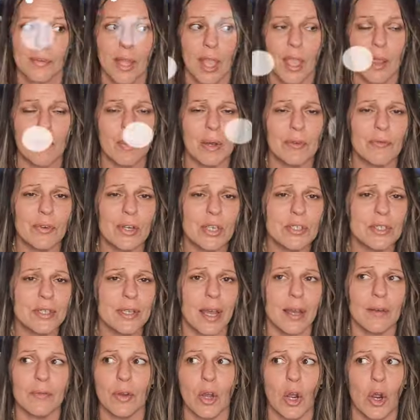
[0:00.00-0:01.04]
But first
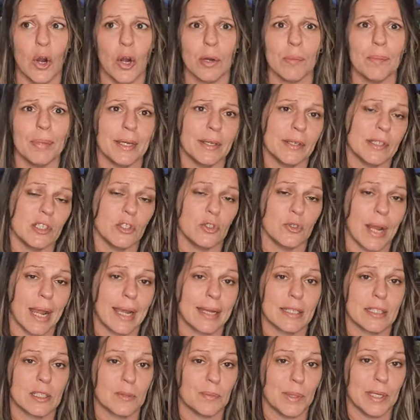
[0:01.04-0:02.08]
off, are bearded
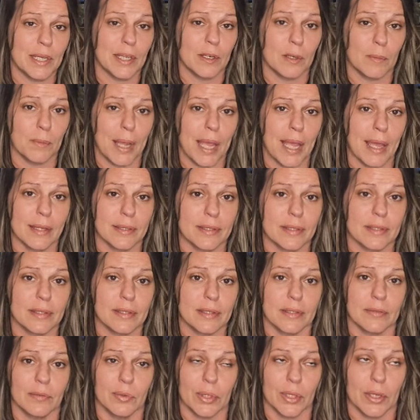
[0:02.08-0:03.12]
dragons beginner pets?
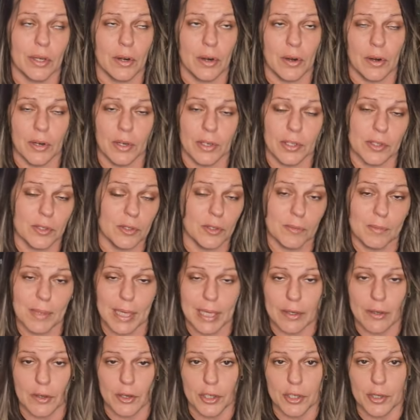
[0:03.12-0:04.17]
If we're going to argue,
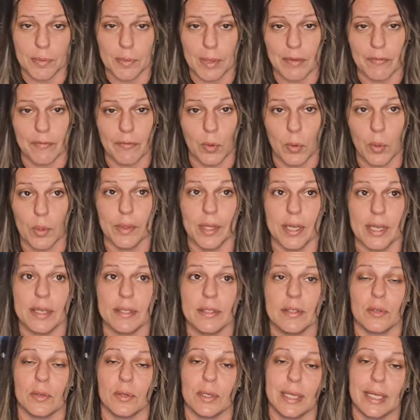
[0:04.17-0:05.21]
make an argument for
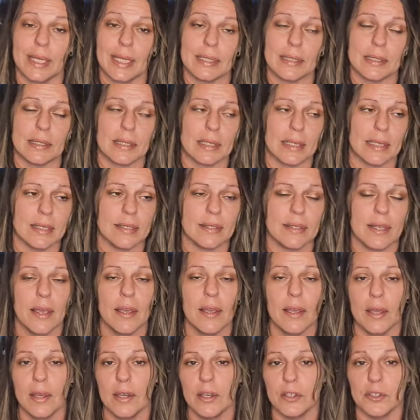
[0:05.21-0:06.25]
this or against this,
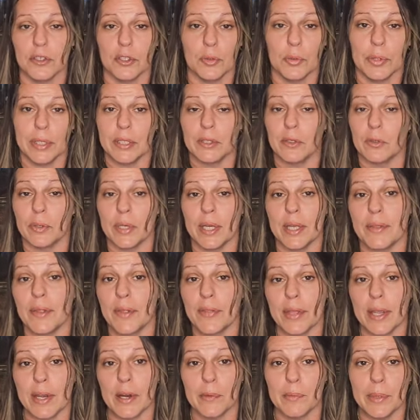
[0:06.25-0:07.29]
do we agree that
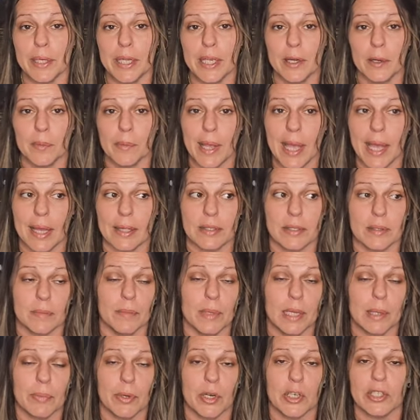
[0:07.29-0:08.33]
they are beginner pets?
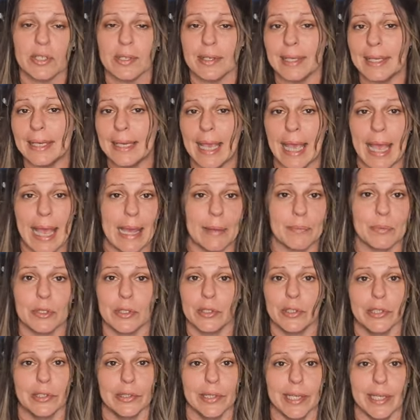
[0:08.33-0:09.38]
Me personally,
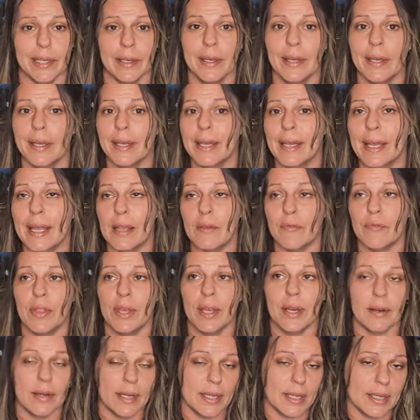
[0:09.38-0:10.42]
absolutely. If
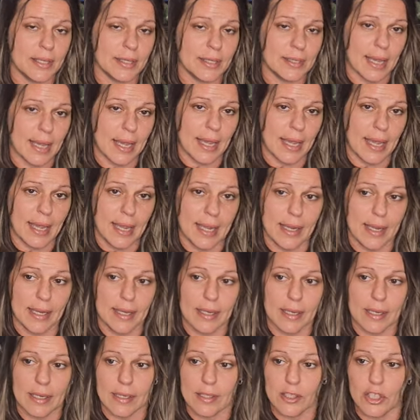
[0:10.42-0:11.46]
there is
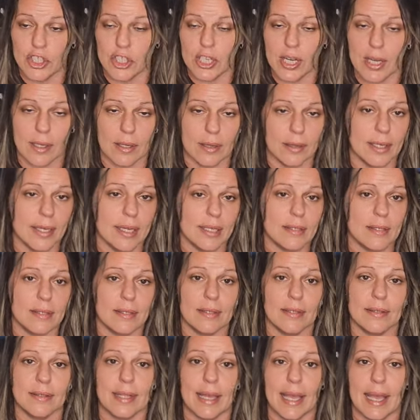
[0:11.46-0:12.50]
a checklist
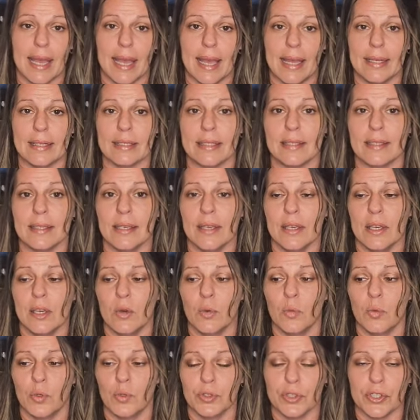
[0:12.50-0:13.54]
that
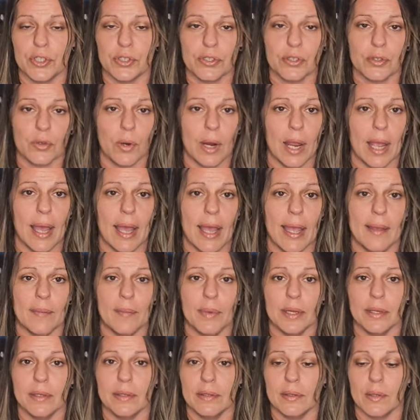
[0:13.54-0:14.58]
will
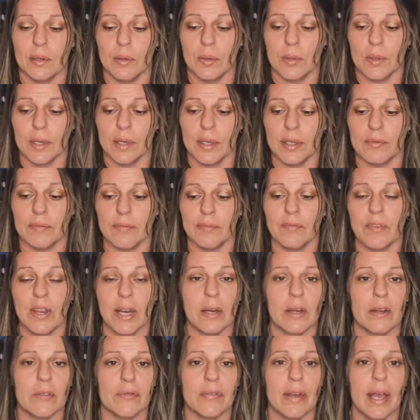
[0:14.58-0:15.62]
describe or
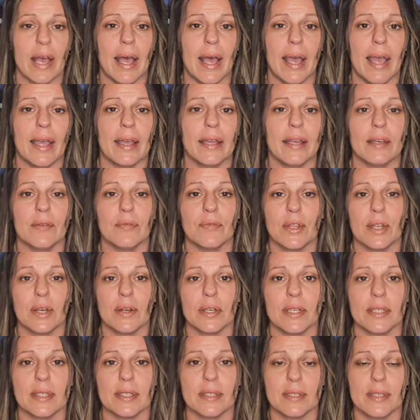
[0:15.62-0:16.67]
verify if there
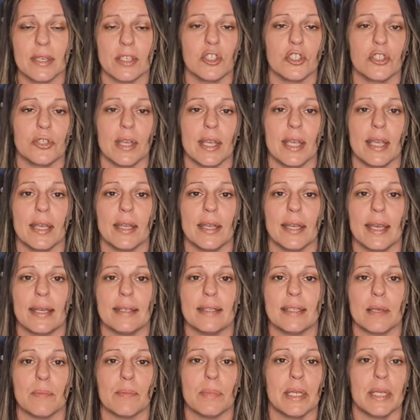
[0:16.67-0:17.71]
is such thing as
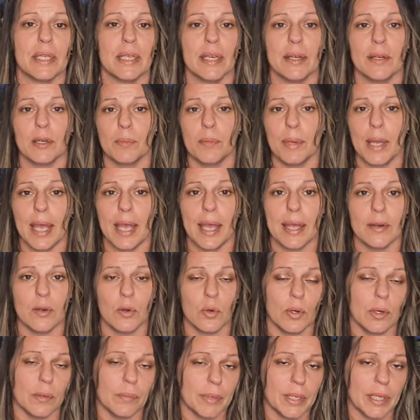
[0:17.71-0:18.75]
a beginner pet
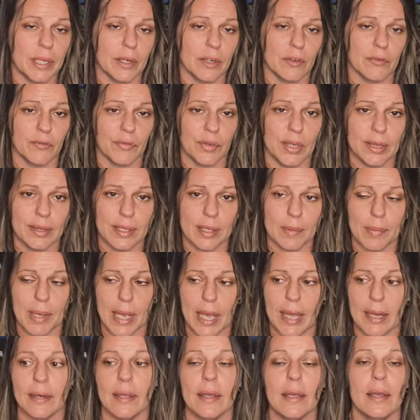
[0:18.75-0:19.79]
or a beginner friendly
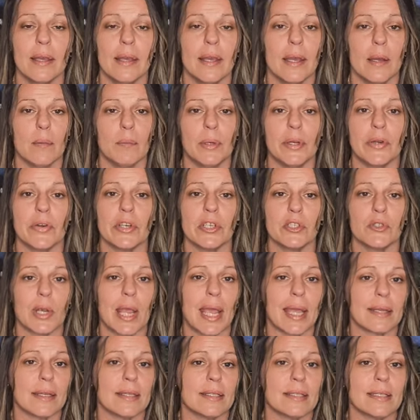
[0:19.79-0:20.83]
pet, bearded
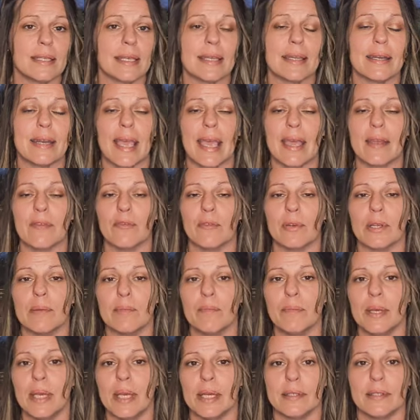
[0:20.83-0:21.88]
dragons hit every
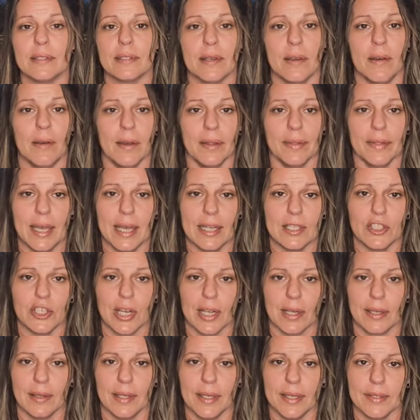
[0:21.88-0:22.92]
bit on that
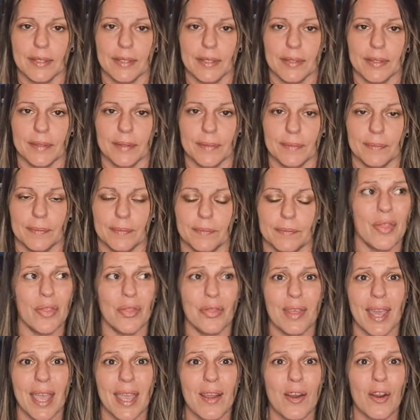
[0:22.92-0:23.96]
checklist.
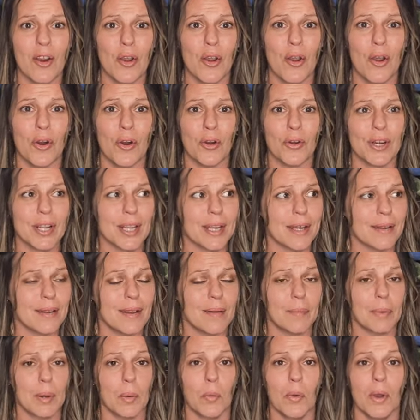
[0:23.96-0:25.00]
They are hardy,
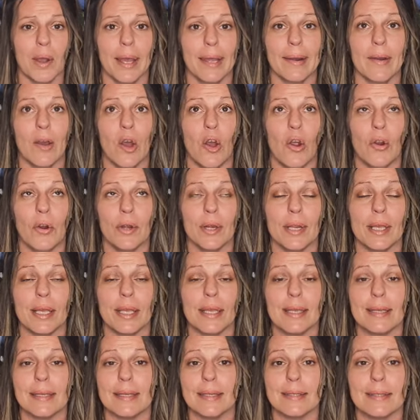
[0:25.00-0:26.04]
number one.
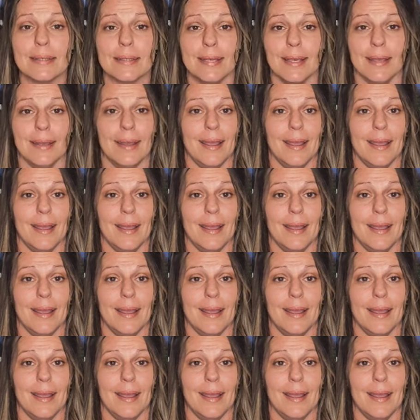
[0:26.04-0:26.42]
Hardy is